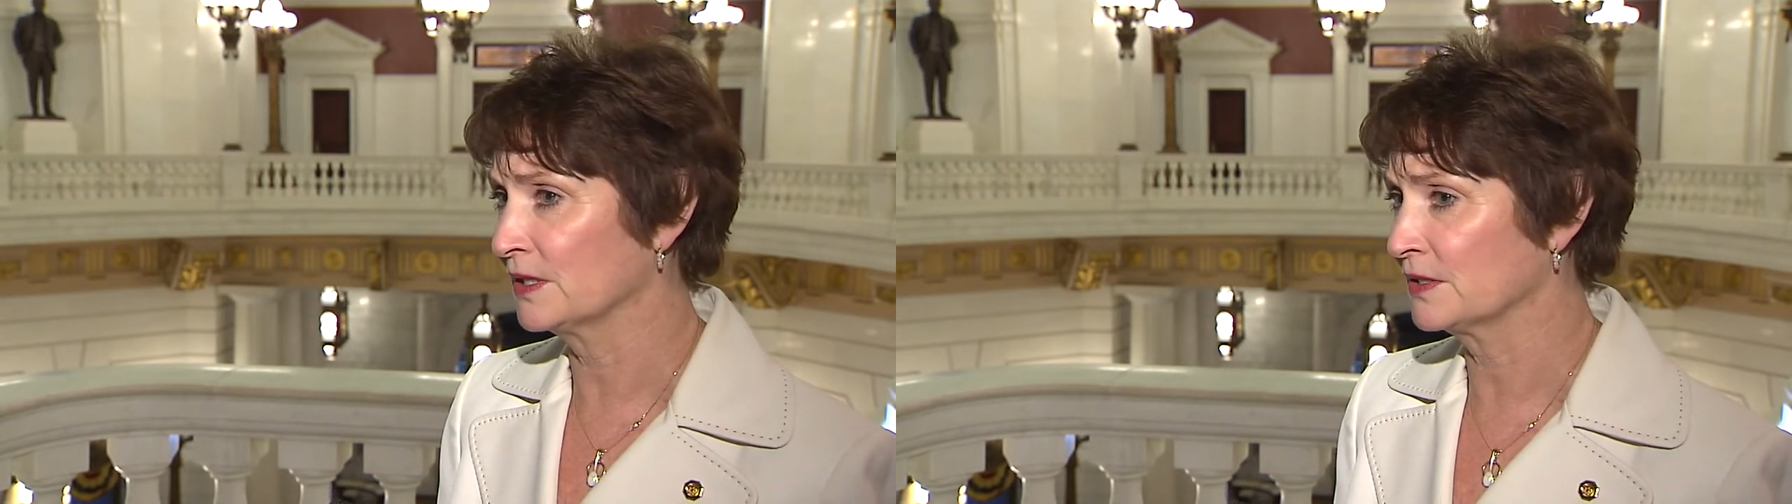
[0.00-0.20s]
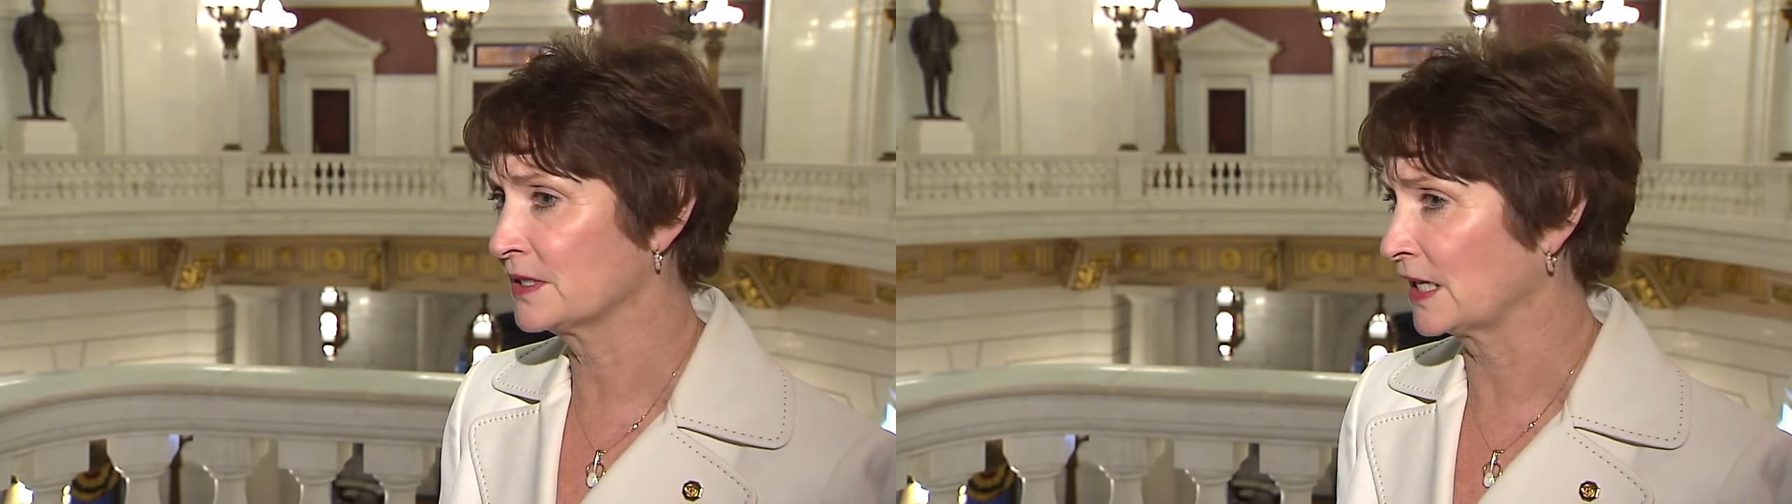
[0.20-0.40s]

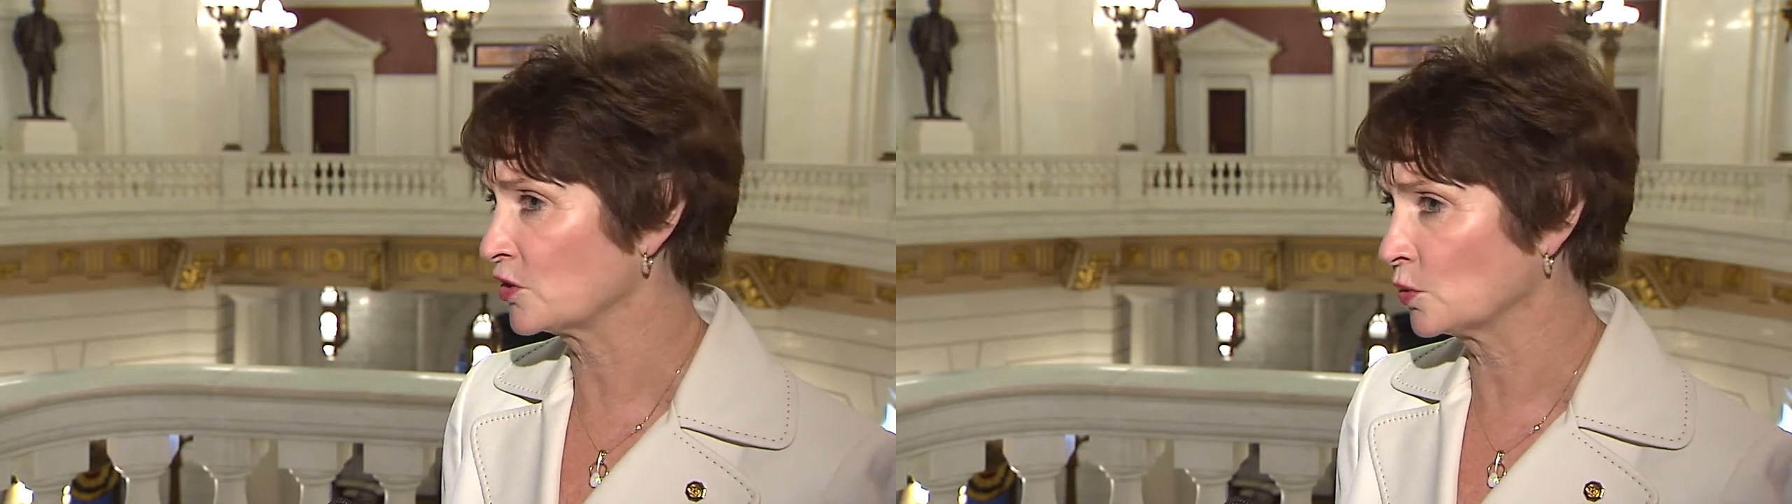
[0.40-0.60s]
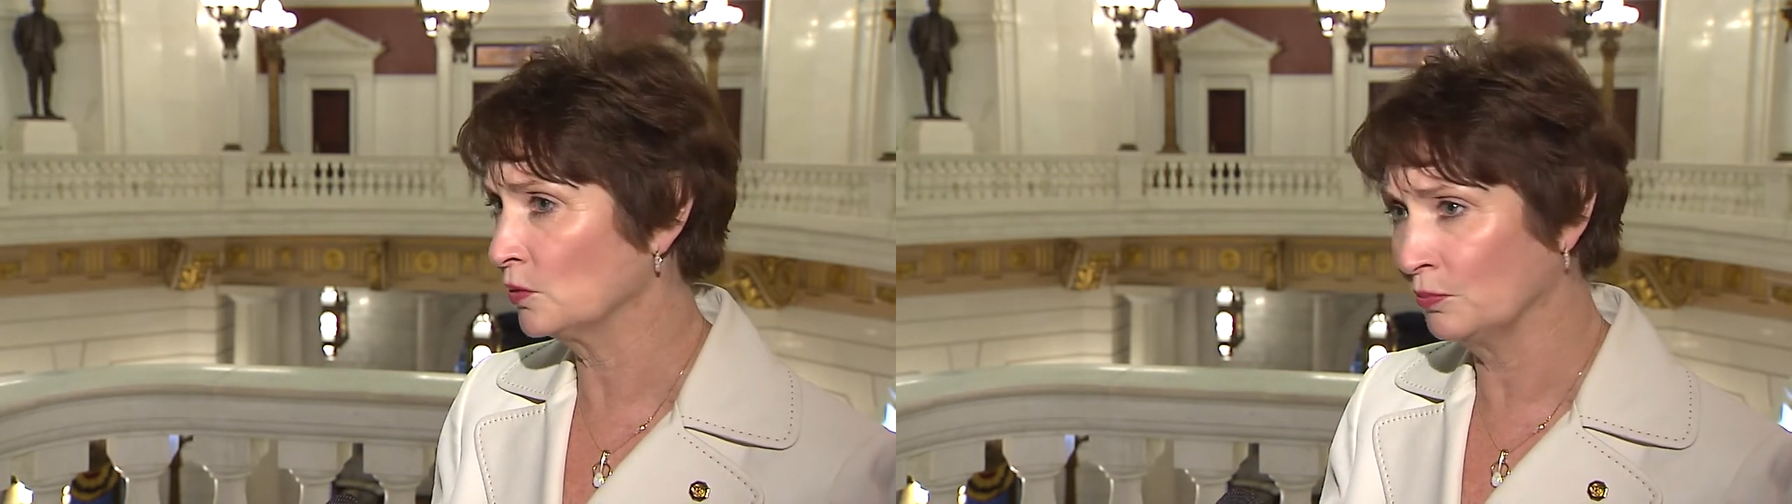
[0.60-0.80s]

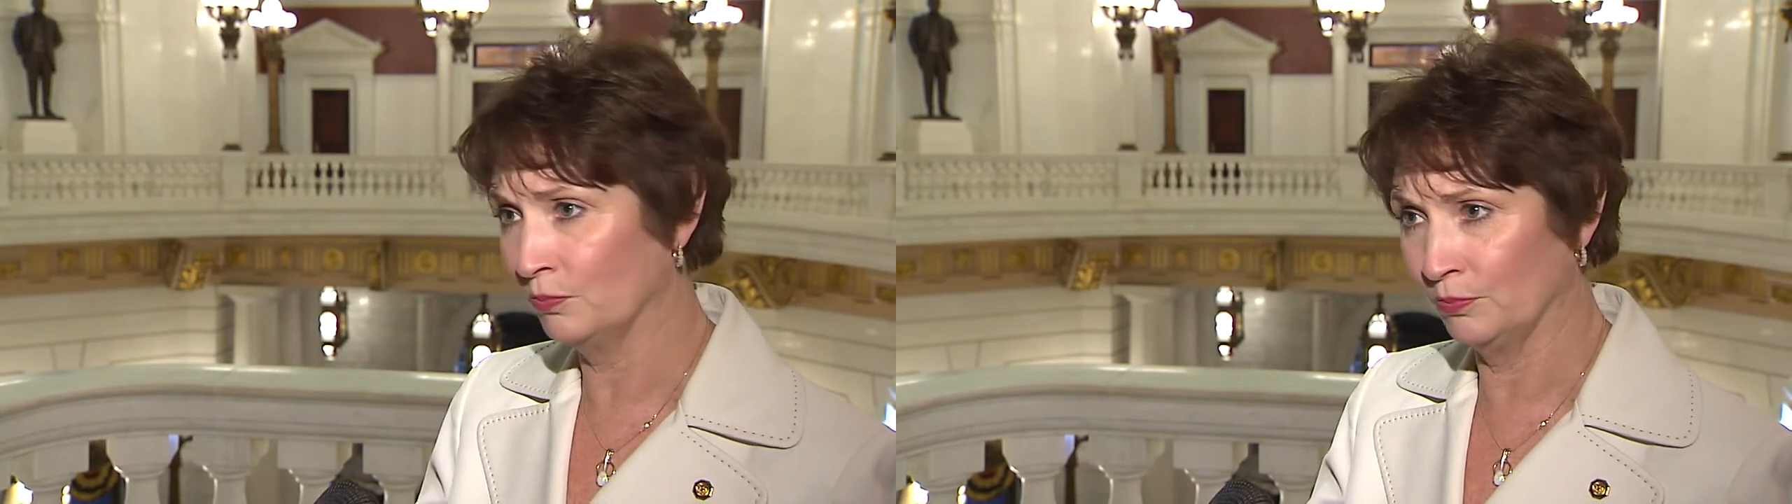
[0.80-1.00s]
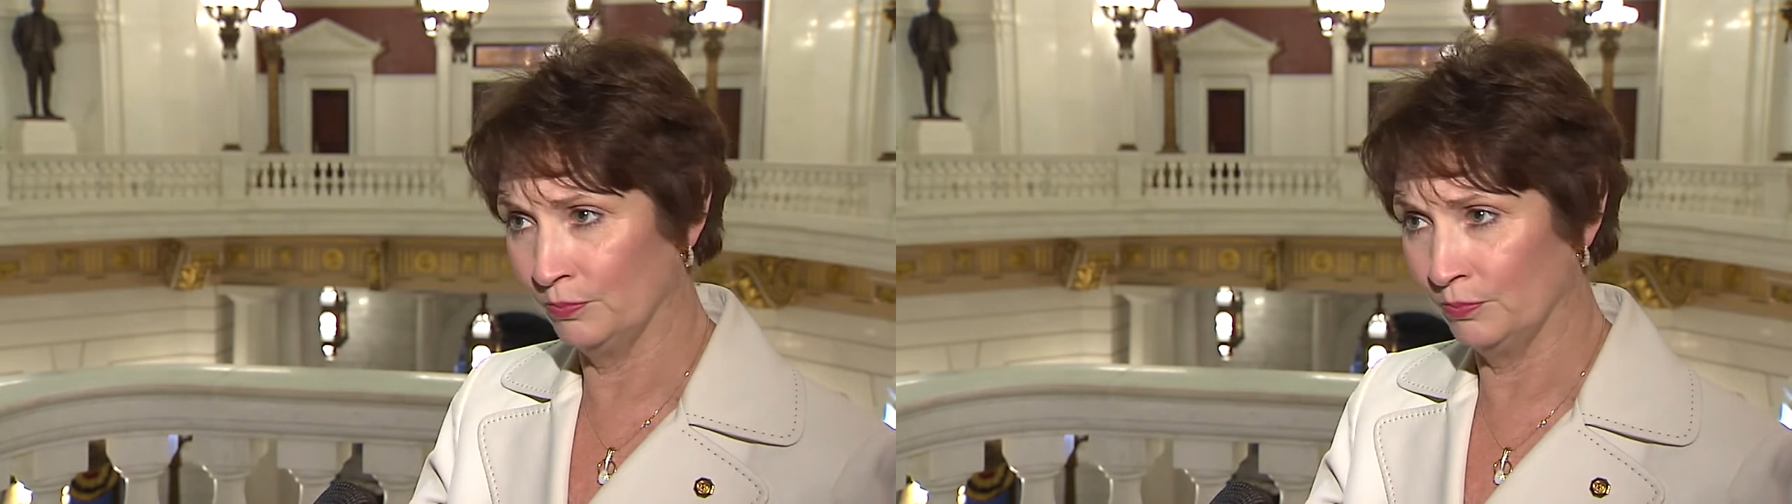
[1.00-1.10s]
sexual